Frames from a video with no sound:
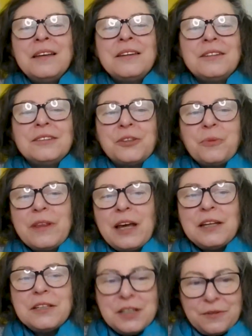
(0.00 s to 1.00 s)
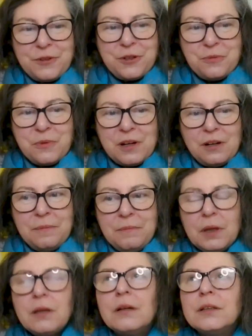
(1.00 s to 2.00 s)
Gosh, well, that is a difficult one
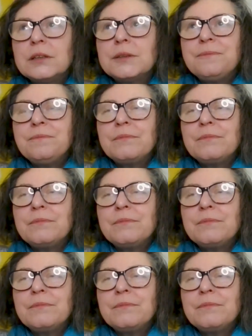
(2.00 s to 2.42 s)
because